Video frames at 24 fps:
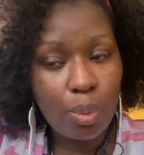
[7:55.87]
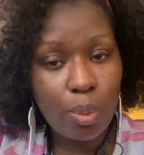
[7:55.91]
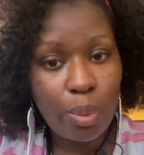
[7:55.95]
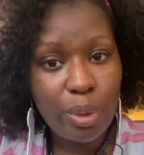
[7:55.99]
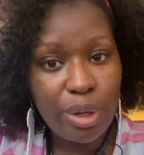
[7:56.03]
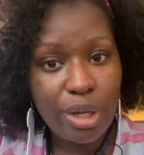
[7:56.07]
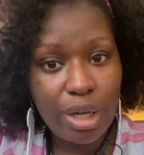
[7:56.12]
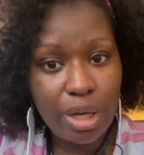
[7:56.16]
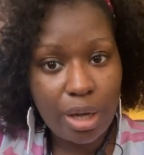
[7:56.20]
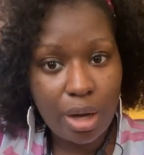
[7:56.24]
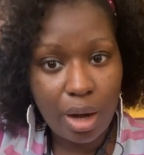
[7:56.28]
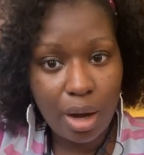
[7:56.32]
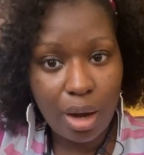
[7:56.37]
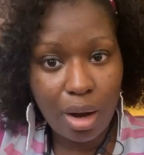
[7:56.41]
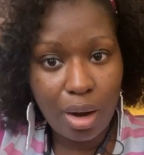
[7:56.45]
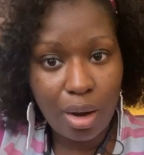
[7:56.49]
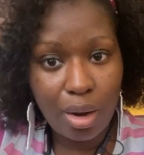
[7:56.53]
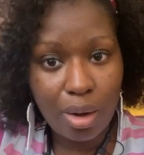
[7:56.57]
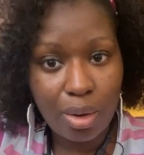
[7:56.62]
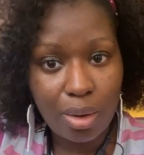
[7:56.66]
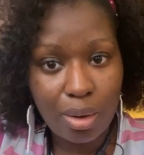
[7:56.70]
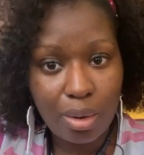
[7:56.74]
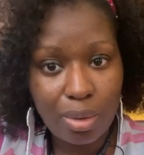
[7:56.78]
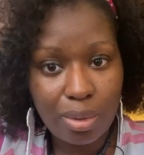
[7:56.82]
We
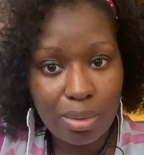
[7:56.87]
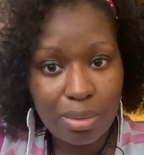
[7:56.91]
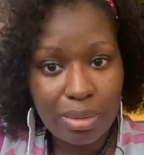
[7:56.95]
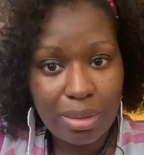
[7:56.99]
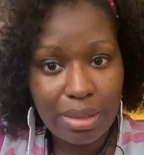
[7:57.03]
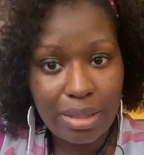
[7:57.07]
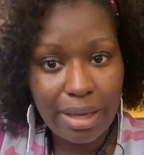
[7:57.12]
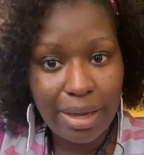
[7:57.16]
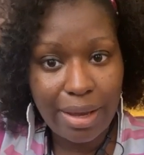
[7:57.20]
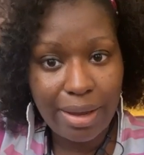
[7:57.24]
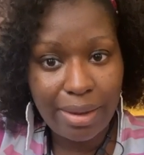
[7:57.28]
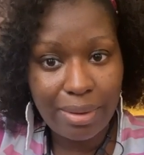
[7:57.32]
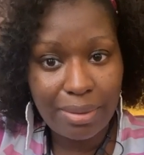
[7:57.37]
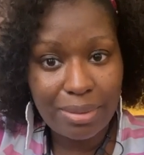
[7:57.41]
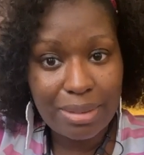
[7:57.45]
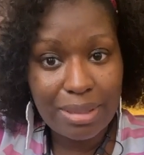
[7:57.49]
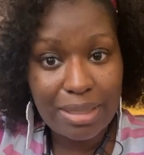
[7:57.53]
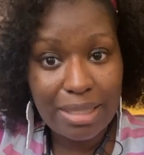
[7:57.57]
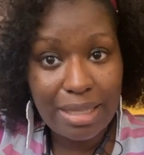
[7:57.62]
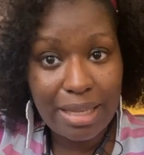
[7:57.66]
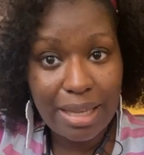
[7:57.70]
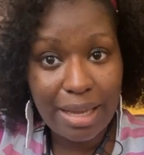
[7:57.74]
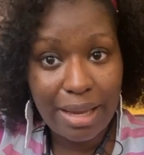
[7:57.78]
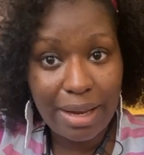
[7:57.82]
call
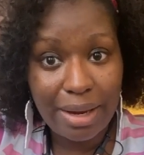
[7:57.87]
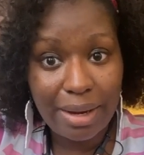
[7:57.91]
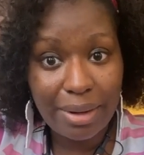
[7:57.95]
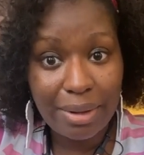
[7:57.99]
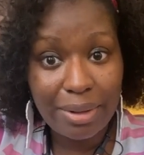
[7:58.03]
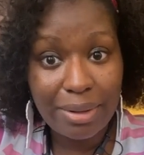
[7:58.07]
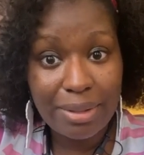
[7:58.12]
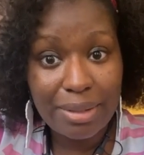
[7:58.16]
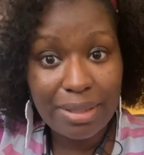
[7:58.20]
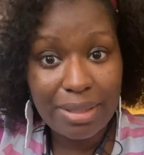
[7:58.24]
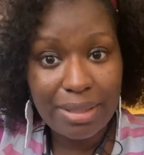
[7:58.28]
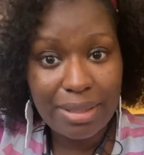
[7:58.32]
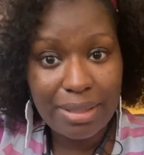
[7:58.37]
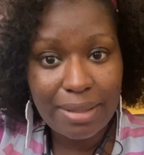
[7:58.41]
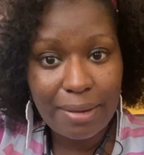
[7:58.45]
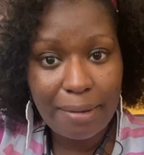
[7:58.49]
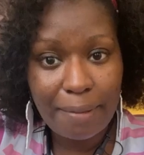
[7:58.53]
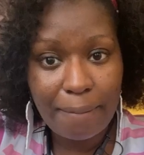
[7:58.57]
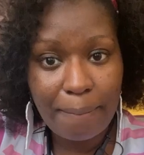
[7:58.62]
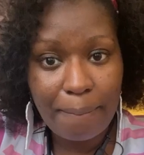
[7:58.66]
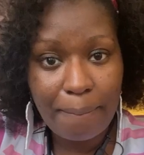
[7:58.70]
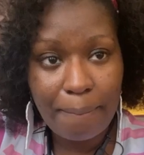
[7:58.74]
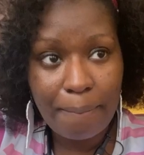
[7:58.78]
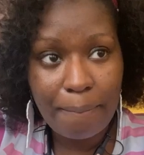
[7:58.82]
downstairs.
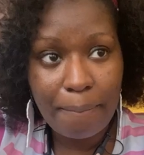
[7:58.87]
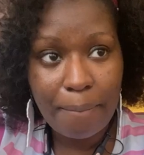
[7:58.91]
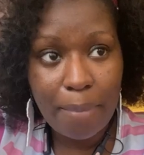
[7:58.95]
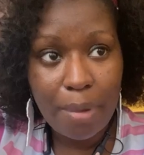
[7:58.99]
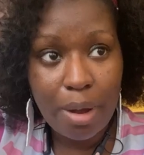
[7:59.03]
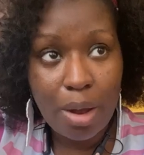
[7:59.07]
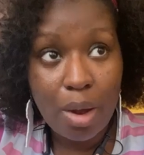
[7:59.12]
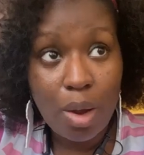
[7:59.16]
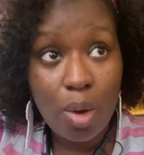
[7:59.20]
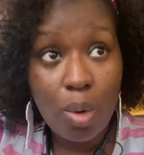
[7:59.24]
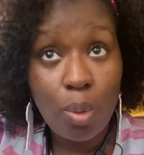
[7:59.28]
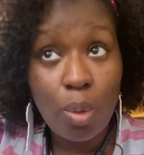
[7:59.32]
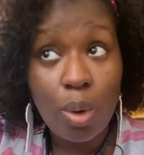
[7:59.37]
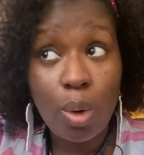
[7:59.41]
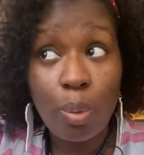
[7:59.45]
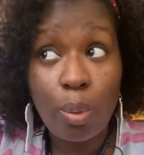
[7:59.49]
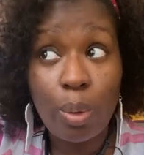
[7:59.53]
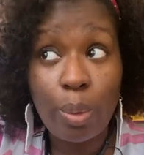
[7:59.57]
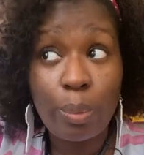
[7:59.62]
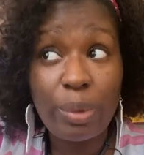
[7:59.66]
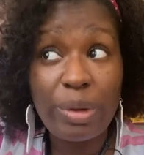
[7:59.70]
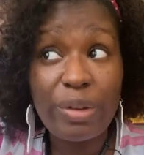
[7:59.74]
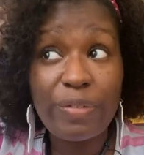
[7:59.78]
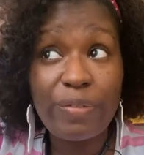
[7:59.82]
Or
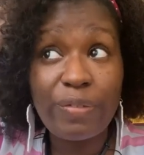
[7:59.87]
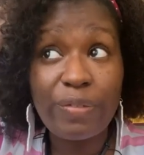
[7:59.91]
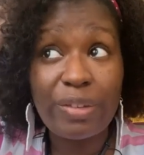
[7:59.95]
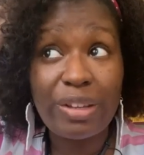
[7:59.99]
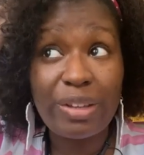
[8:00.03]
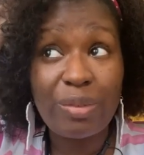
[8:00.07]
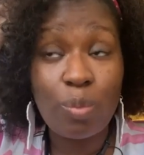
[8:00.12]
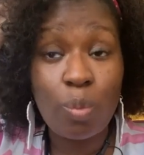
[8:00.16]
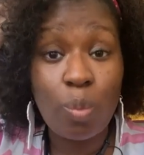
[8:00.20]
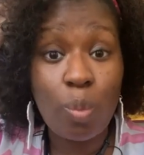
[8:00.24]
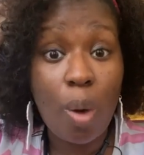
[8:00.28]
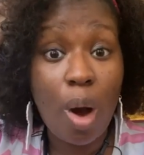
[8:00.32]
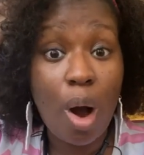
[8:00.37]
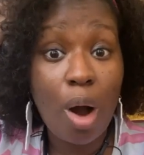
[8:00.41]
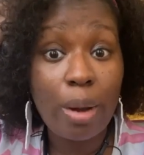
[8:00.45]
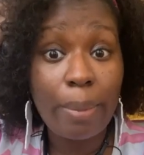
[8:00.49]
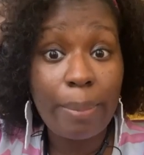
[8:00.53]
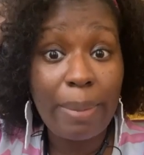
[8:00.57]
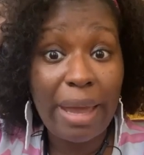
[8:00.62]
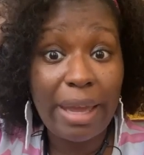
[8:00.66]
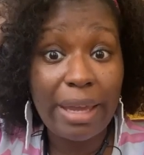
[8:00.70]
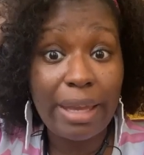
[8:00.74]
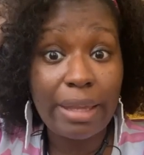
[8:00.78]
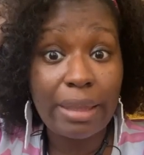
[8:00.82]
when we
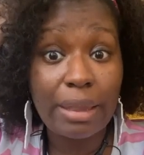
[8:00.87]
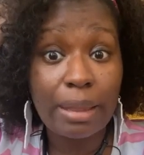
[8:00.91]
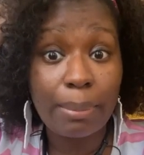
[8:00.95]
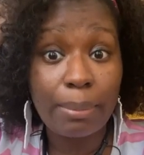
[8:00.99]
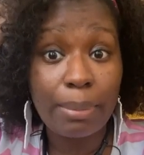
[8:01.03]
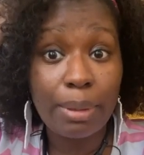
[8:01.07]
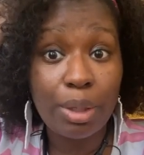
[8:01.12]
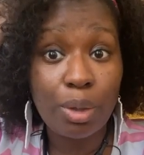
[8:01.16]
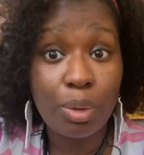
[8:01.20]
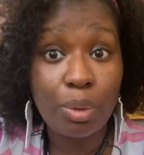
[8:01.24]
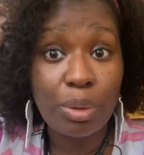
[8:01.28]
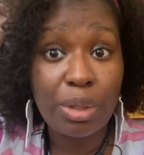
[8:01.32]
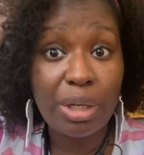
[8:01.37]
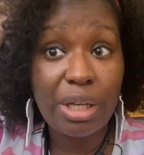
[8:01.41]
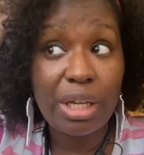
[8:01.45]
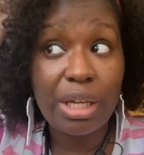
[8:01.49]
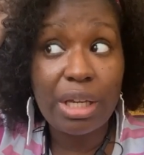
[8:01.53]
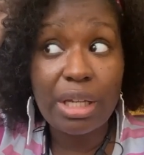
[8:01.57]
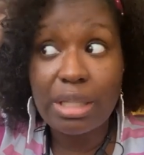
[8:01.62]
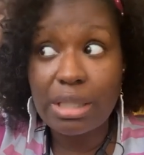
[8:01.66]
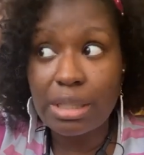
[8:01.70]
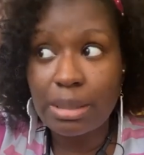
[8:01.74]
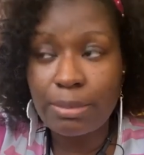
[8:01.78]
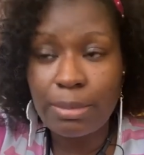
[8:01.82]
walk back in the building,
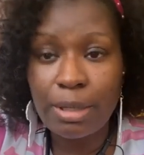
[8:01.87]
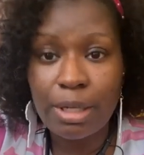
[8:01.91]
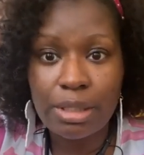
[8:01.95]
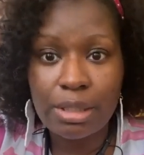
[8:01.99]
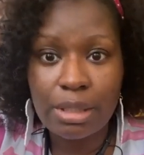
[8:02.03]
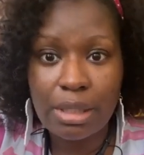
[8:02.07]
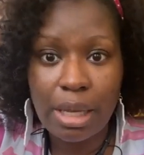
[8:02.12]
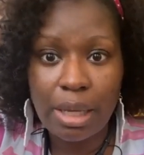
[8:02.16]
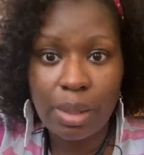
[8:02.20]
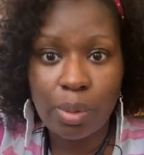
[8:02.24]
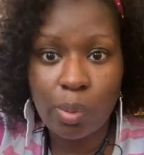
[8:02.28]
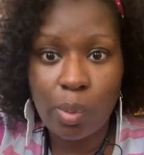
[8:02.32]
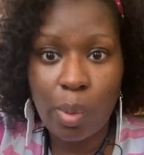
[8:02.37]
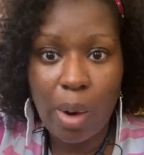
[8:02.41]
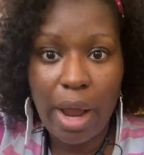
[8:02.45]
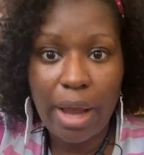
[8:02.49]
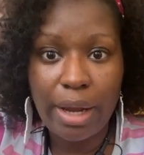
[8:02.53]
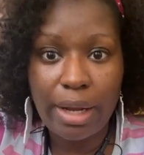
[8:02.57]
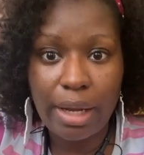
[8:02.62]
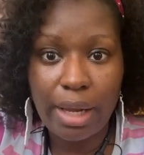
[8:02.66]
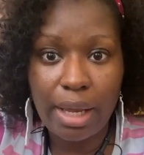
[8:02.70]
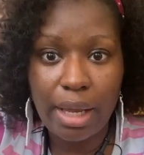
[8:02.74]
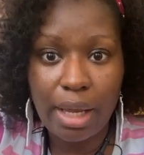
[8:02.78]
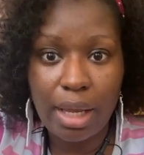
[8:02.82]
it smells like
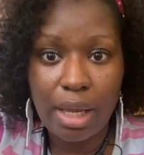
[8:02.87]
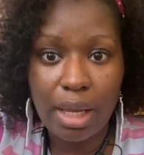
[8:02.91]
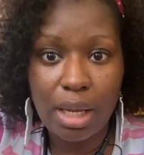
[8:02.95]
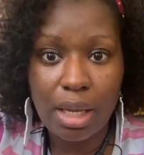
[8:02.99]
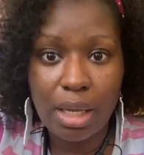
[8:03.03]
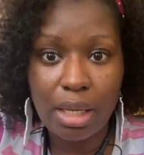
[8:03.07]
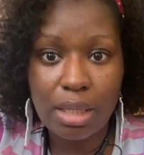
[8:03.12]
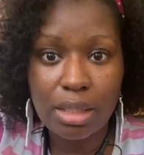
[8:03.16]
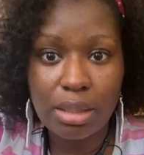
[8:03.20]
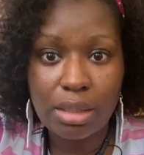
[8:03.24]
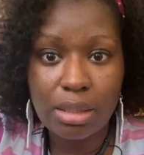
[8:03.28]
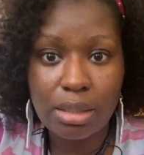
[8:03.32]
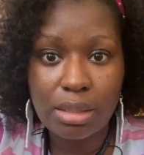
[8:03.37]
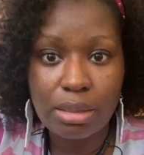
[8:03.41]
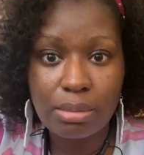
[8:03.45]
rotten eggs.